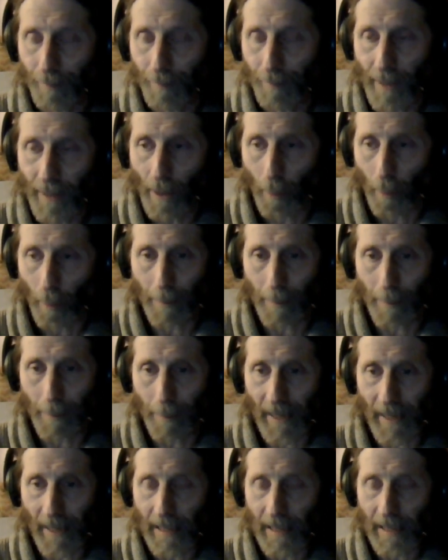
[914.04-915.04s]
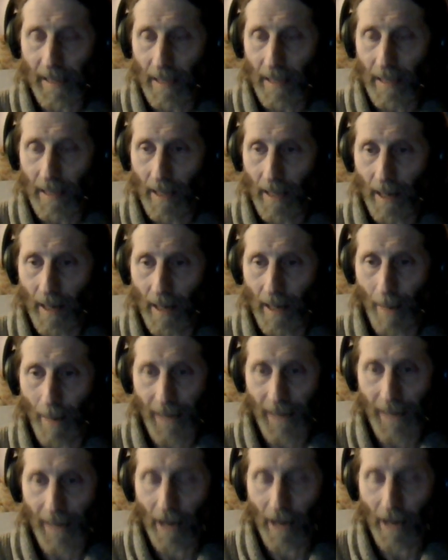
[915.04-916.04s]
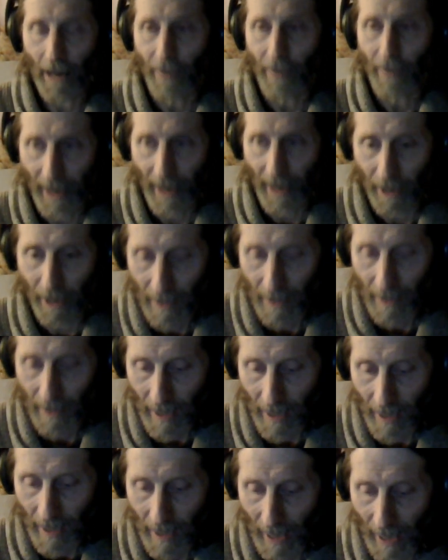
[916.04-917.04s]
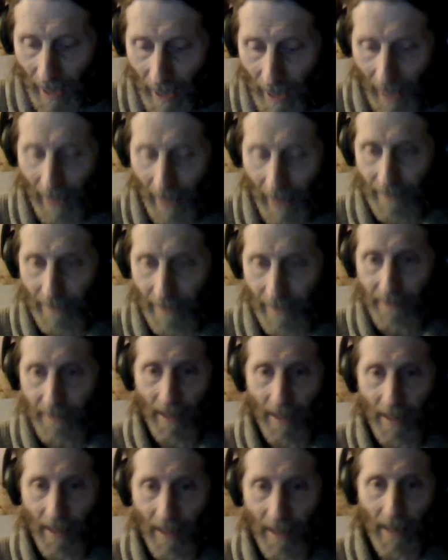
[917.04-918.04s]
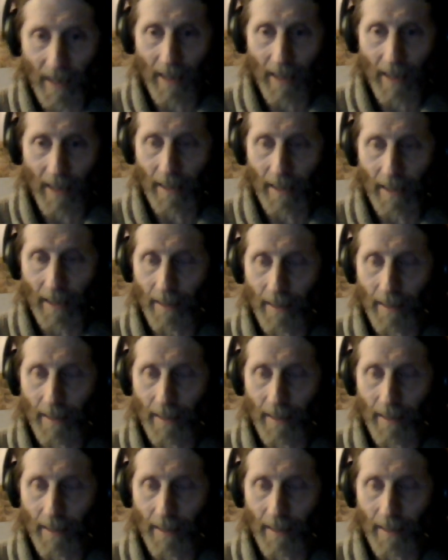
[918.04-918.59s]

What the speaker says: would be appear there, and the